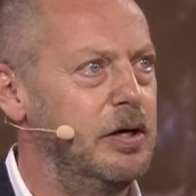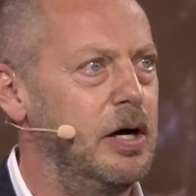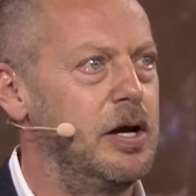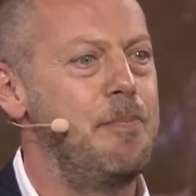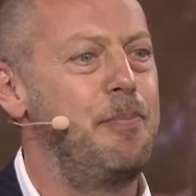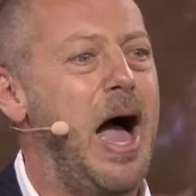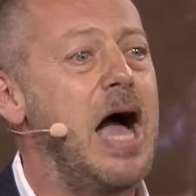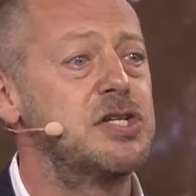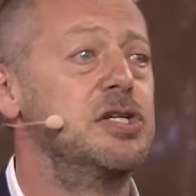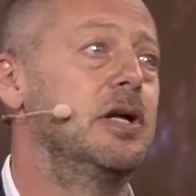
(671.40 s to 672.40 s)
And I
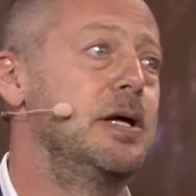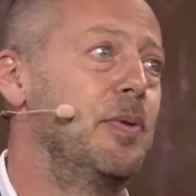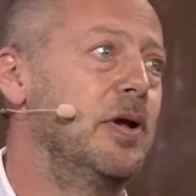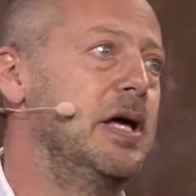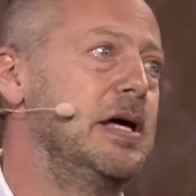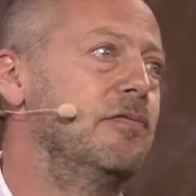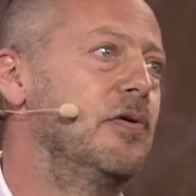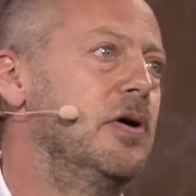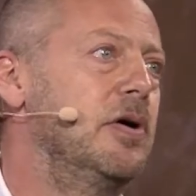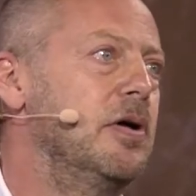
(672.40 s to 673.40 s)
passionately believe
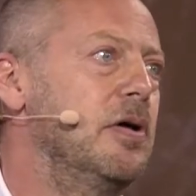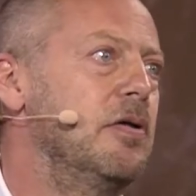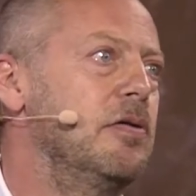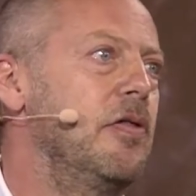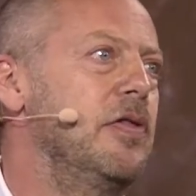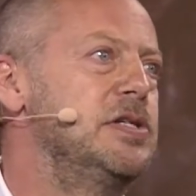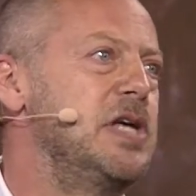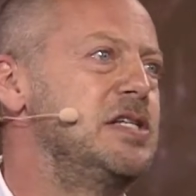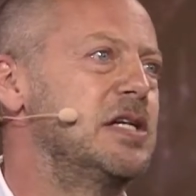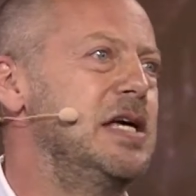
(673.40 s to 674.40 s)
that this
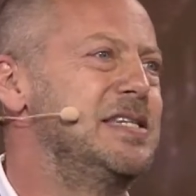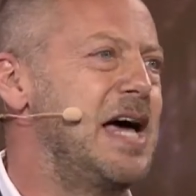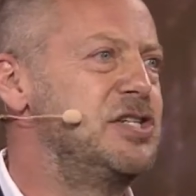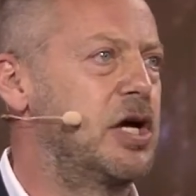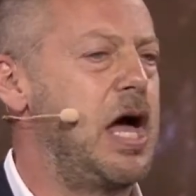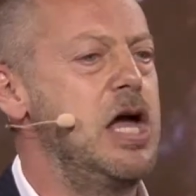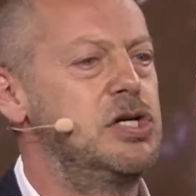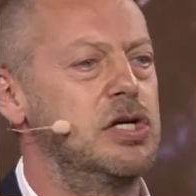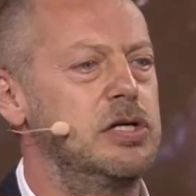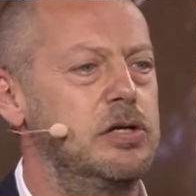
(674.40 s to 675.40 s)
is
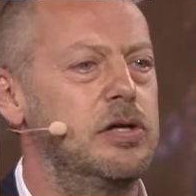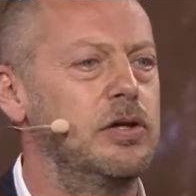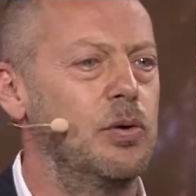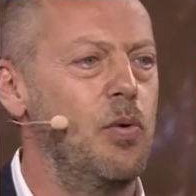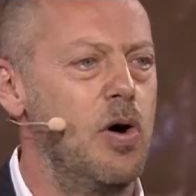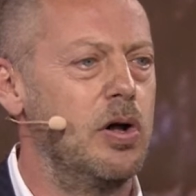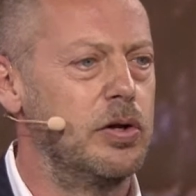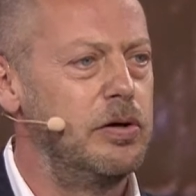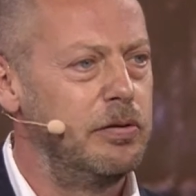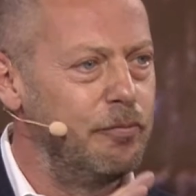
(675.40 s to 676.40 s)
education that the
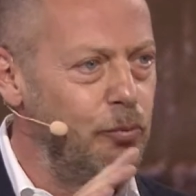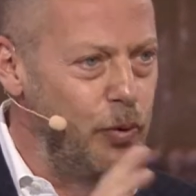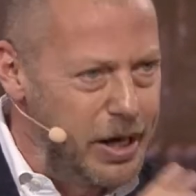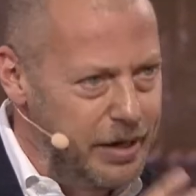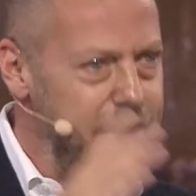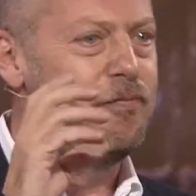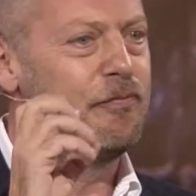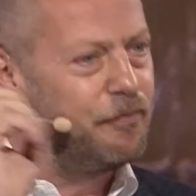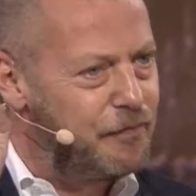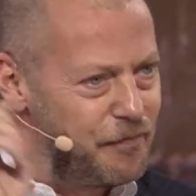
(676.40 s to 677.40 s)
world really
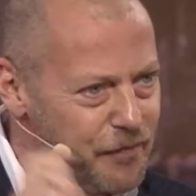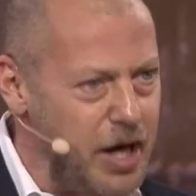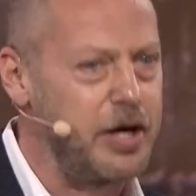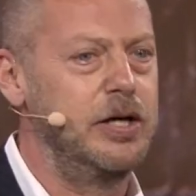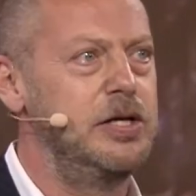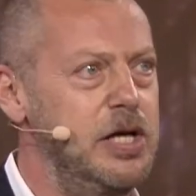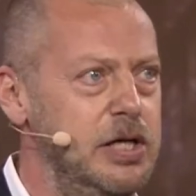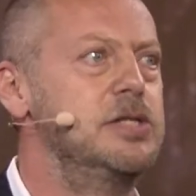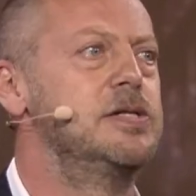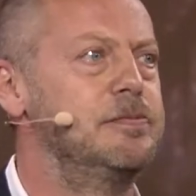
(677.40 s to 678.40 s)
fucking
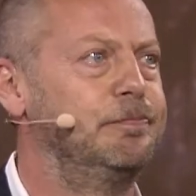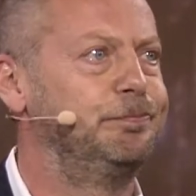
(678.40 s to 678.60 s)
needs.